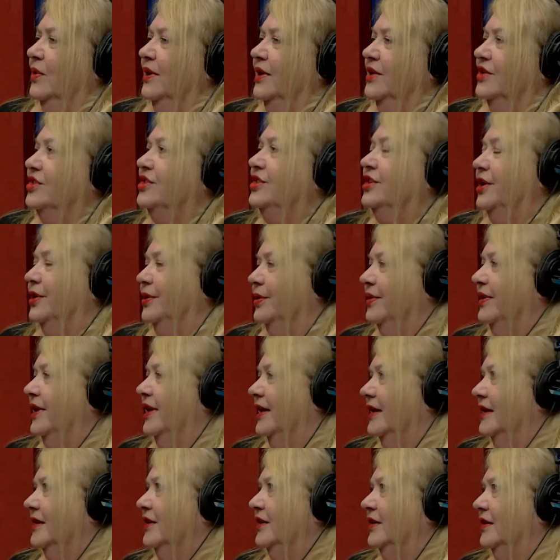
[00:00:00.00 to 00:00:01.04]
to show
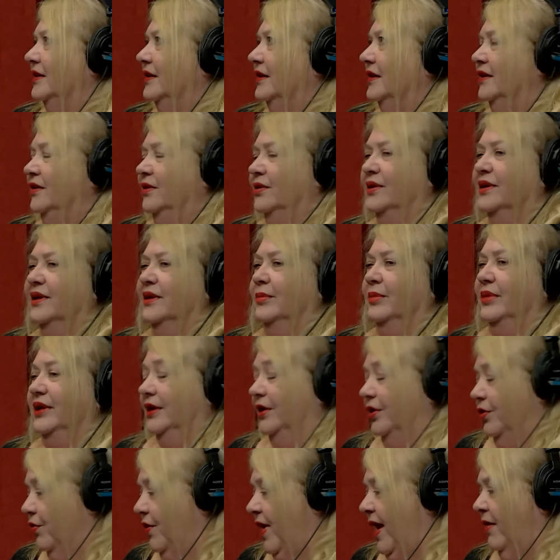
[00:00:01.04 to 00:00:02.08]
that you, you can be
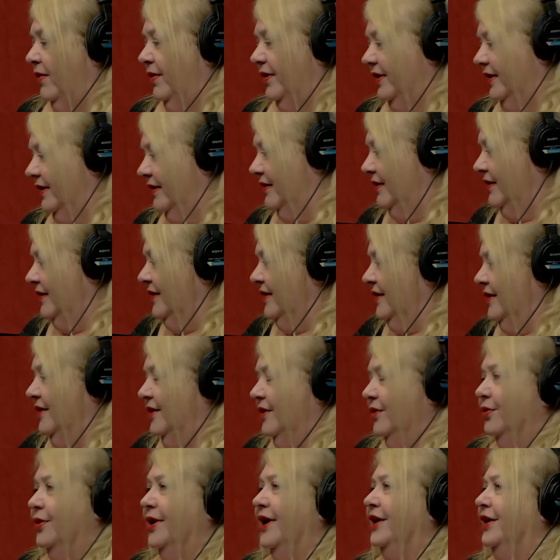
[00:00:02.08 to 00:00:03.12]
a grounded,
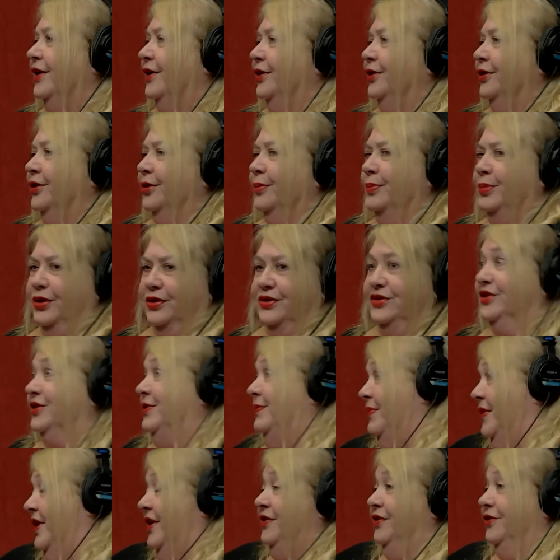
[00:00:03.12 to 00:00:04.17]
regular
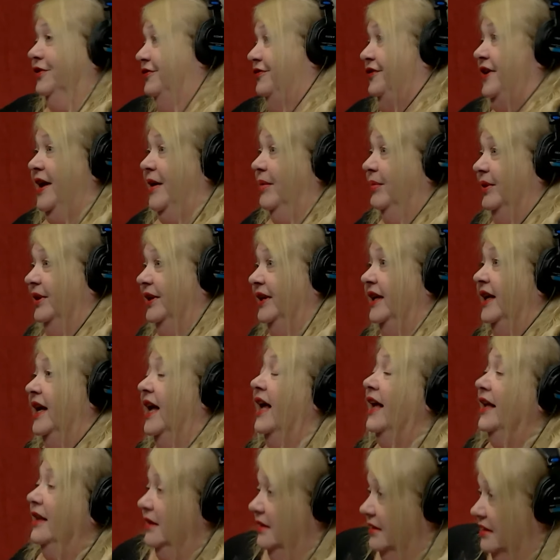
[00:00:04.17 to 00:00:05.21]
person, mother, family,
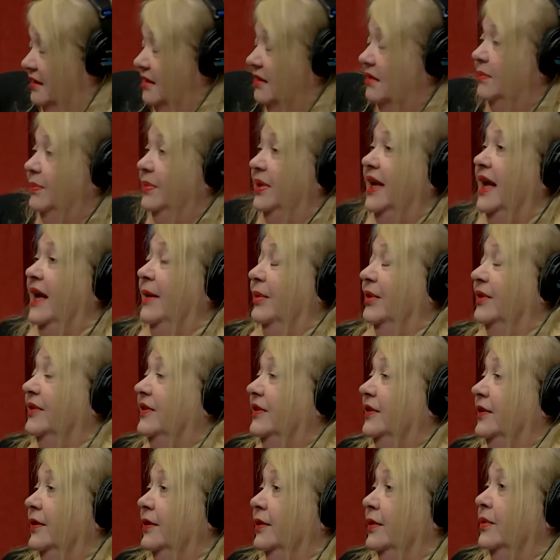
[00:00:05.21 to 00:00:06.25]
and be able
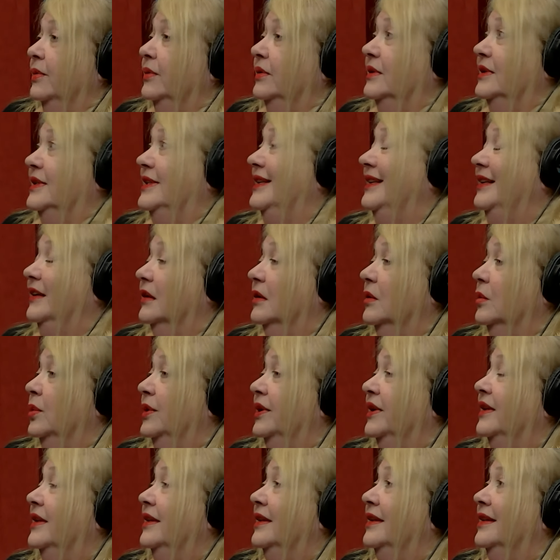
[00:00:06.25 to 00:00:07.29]
to deal
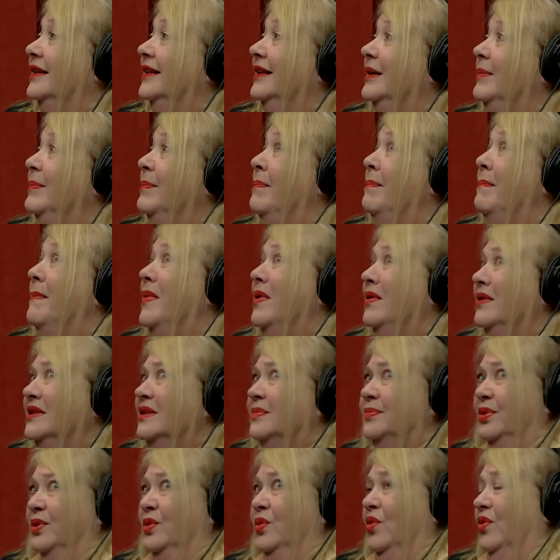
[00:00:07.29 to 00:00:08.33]
with the
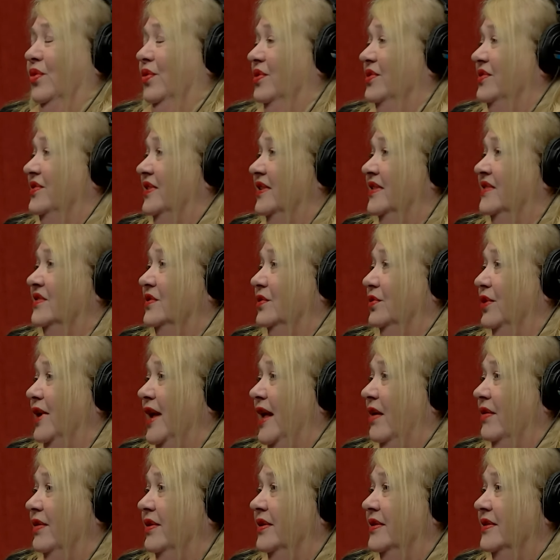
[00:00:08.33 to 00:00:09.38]
multiple worlds that
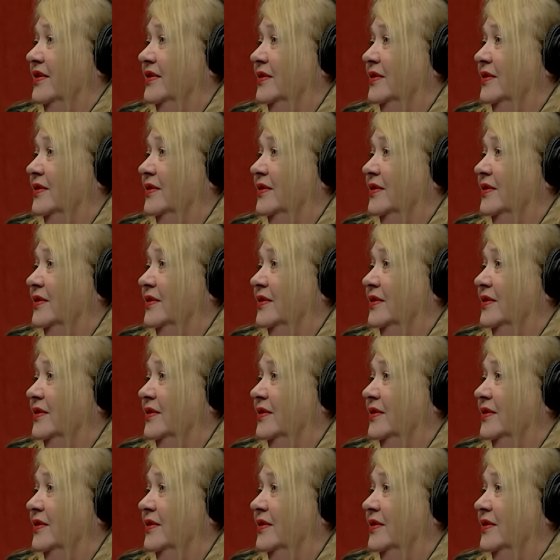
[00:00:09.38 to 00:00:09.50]
surround us.